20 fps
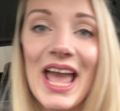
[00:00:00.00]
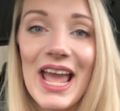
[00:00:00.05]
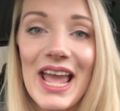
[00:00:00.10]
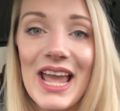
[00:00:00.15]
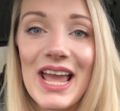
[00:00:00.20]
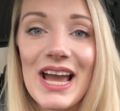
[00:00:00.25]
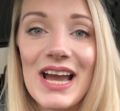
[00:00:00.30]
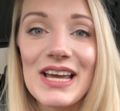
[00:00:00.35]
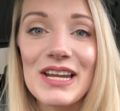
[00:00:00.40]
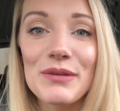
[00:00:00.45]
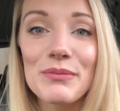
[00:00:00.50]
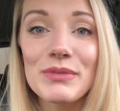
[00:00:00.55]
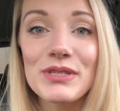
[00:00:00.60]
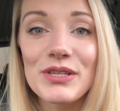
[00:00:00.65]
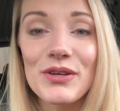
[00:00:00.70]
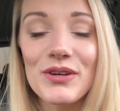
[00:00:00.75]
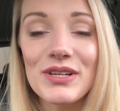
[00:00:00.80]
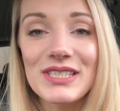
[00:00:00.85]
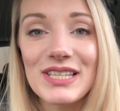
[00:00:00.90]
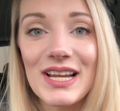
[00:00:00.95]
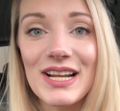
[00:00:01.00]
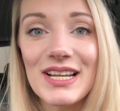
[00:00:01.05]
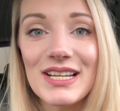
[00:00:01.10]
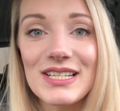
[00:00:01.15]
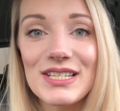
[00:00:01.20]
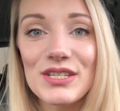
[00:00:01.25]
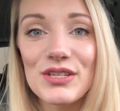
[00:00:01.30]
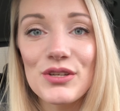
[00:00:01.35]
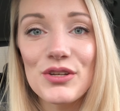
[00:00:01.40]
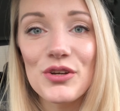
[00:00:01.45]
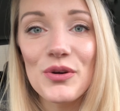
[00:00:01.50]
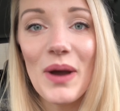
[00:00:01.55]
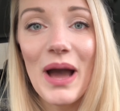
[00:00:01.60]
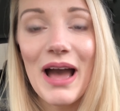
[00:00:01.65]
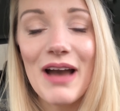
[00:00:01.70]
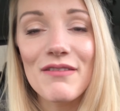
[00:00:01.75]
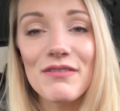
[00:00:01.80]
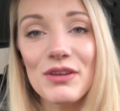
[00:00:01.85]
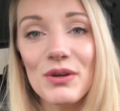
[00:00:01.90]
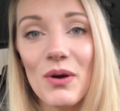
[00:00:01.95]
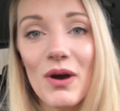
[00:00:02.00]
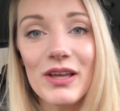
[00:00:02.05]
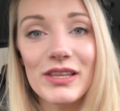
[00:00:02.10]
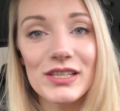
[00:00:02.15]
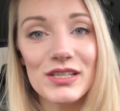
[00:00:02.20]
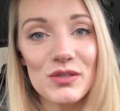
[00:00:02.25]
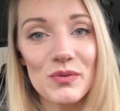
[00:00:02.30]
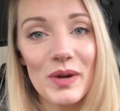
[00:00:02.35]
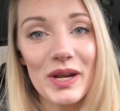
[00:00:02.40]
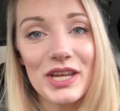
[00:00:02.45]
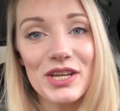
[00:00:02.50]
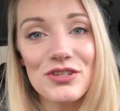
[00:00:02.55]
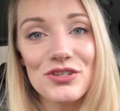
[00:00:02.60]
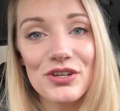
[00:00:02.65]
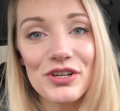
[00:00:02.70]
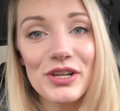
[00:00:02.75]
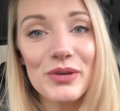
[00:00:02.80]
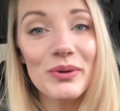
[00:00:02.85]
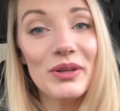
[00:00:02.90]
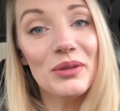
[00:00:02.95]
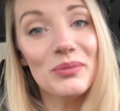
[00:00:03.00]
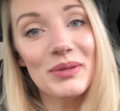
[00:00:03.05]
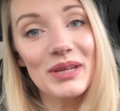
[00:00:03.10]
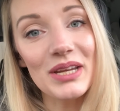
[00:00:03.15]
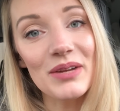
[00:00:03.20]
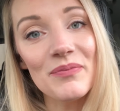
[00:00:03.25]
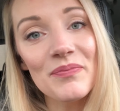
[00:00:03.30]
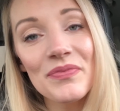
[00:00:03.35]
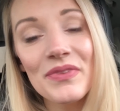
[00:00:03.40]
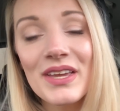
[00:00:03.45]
And I'm so excited to have you on this wedding journey with me.